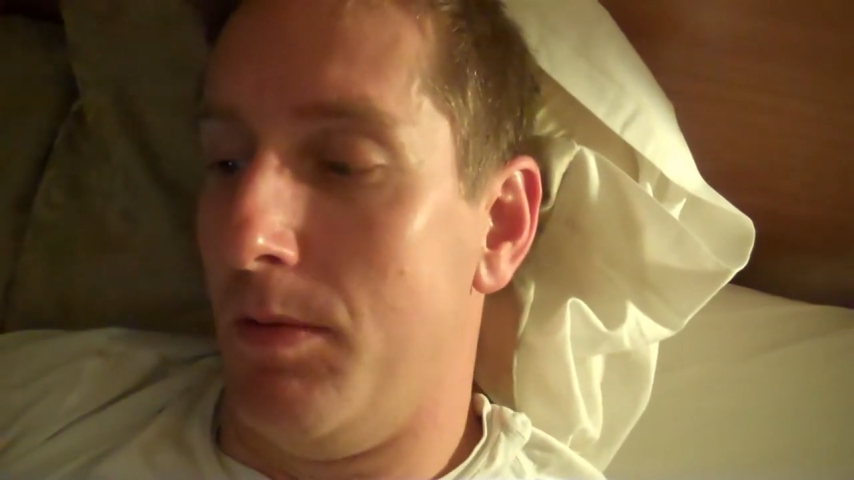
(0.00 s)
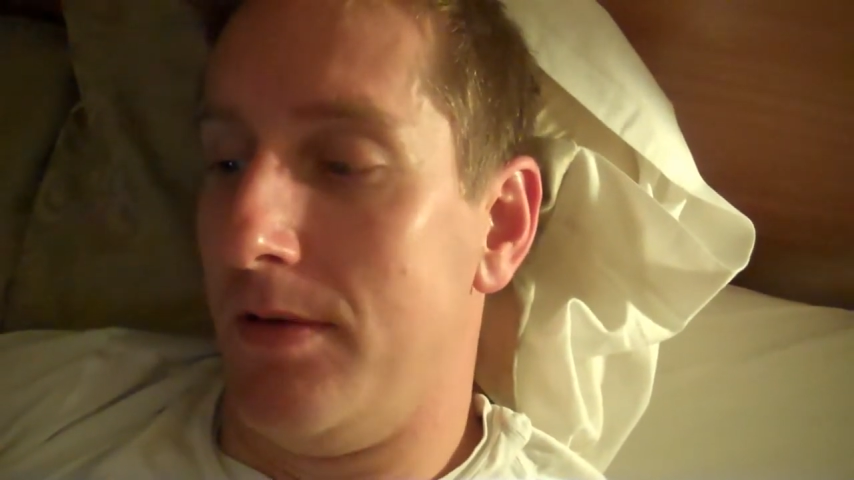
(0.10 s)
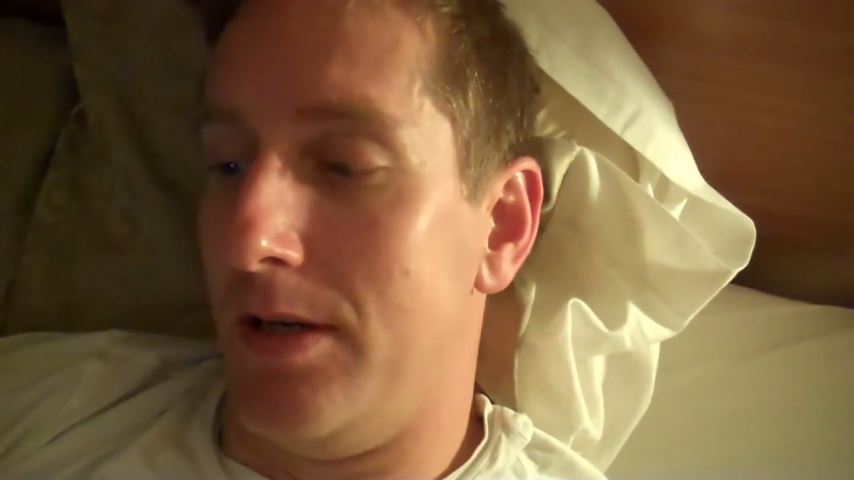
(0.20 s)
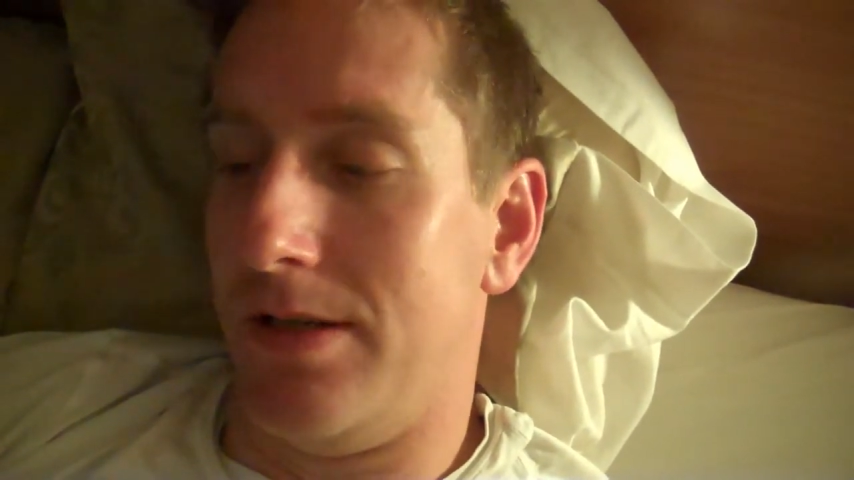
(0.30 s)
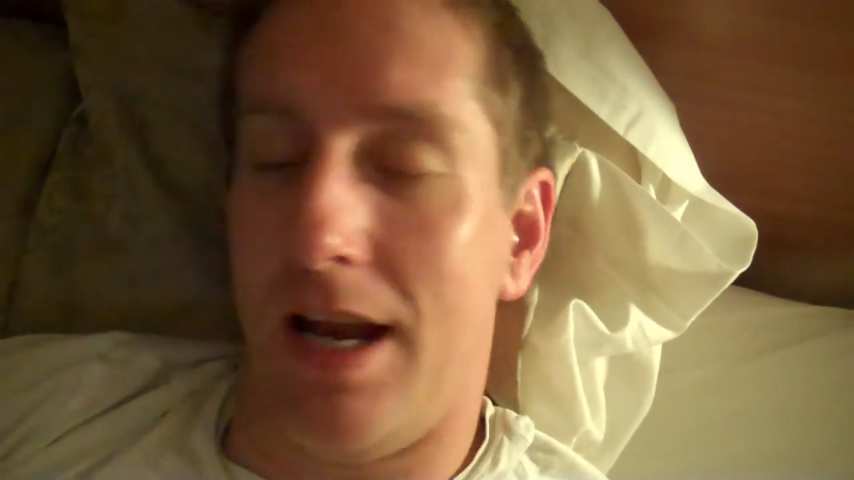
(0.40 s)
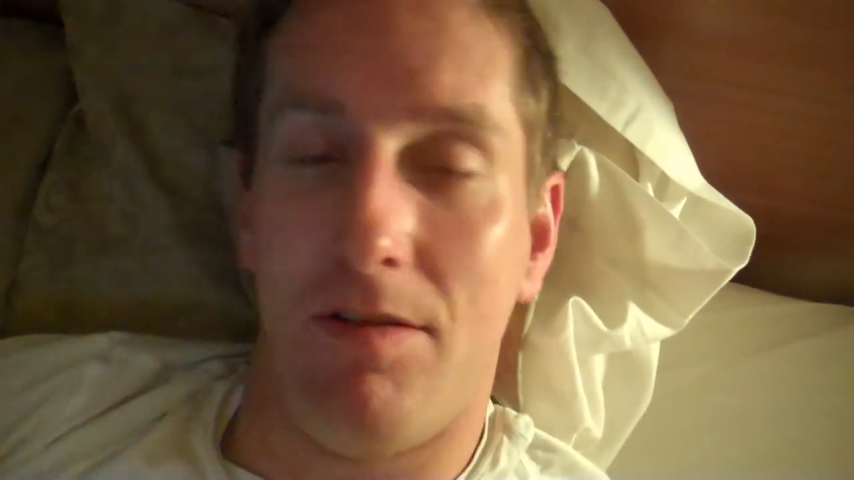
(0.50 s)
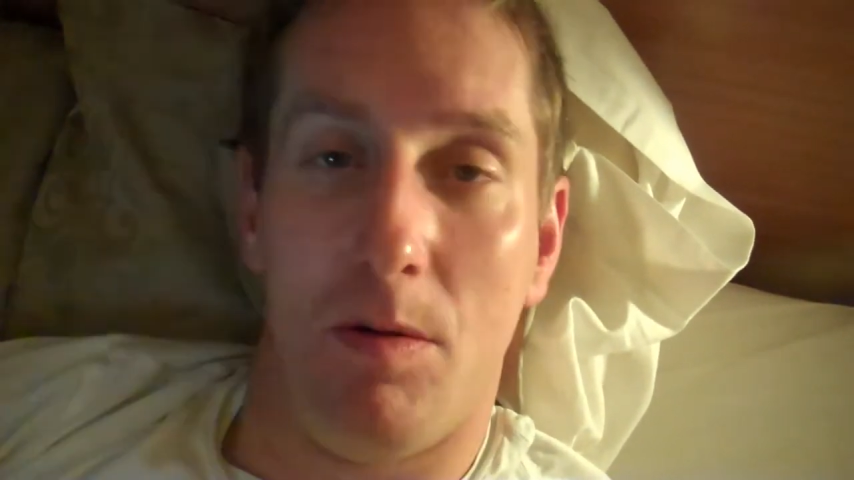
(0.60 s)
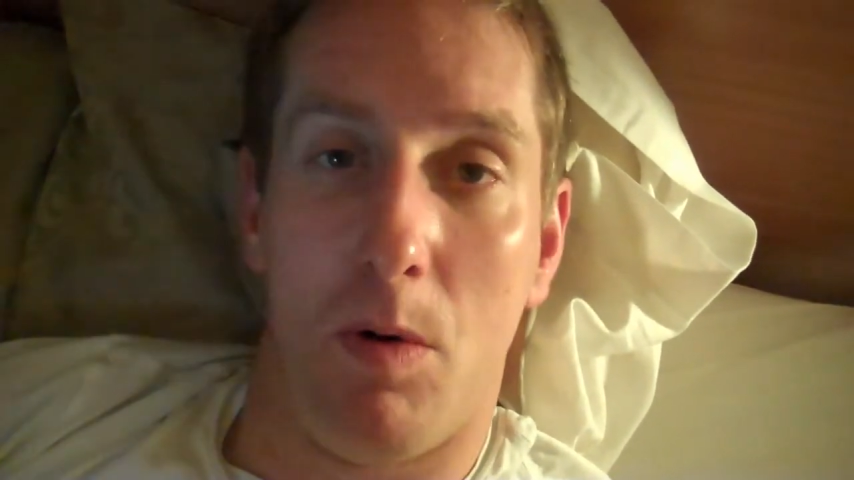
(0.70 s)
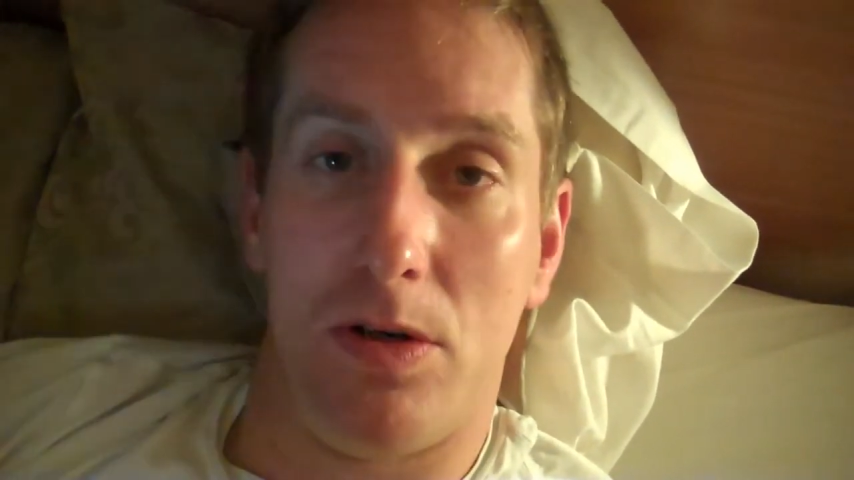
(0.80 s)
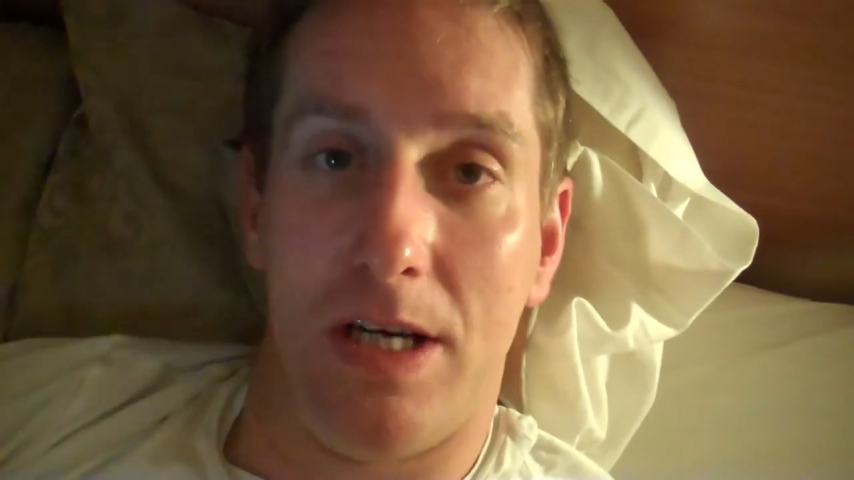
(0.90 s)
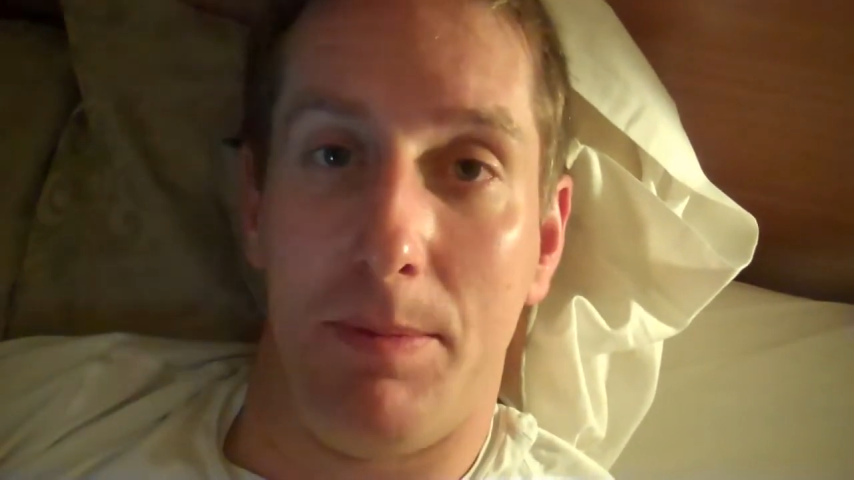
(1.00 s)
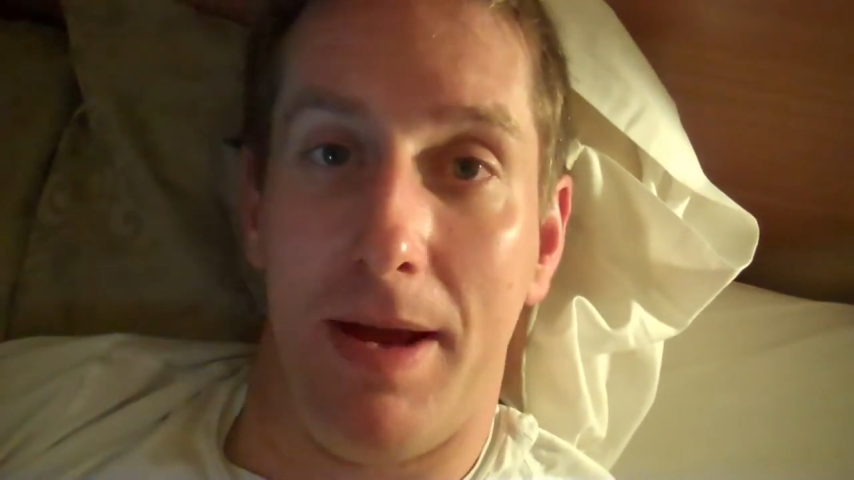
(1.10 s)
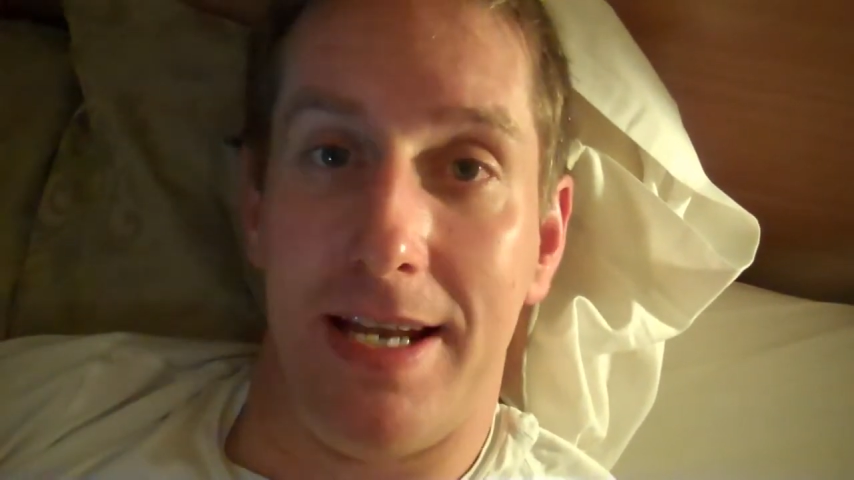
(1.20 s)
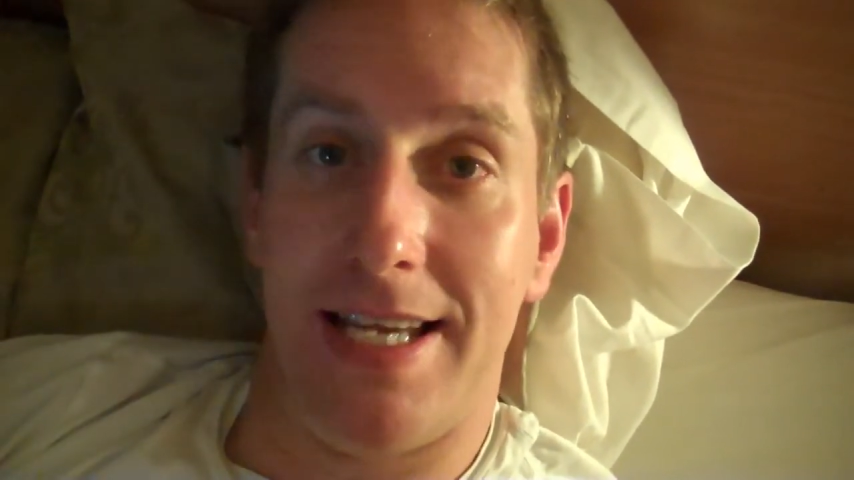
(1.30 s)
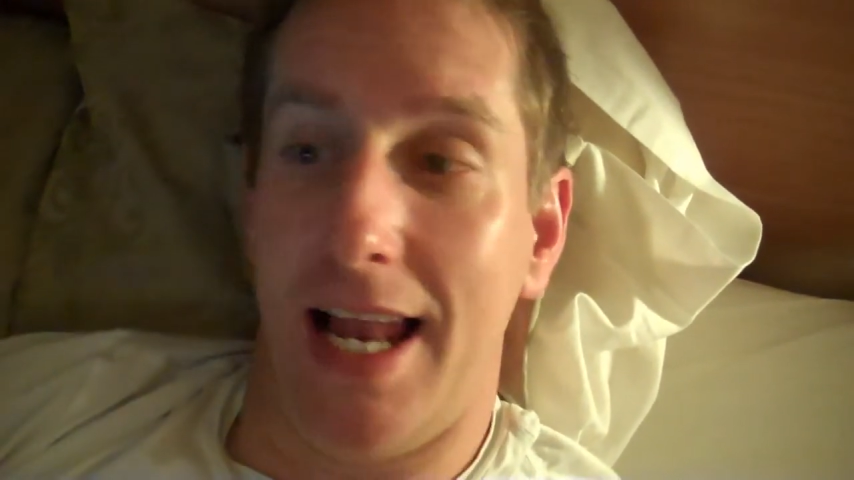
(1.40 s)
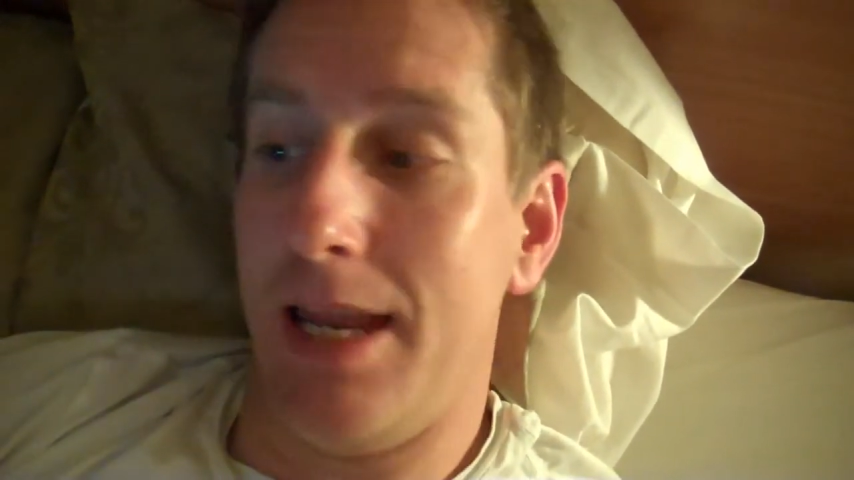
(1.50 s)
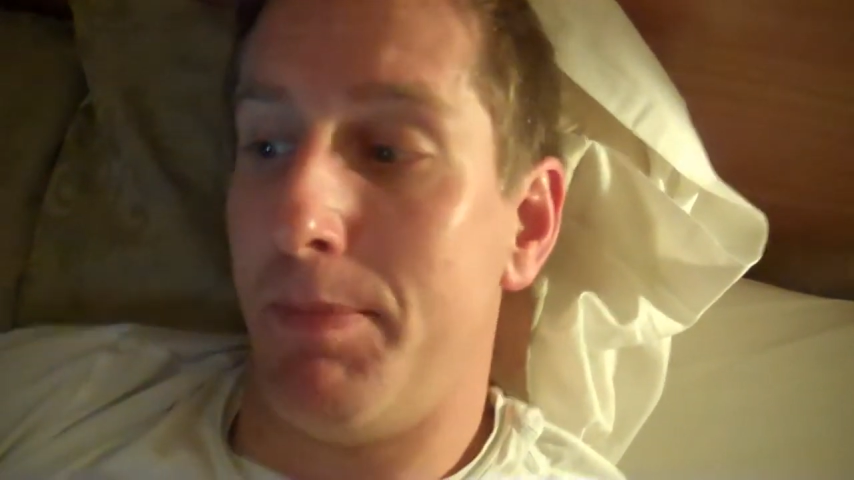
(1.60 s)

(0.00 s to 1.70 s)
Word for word: with Zuzana and watching a bit of telly,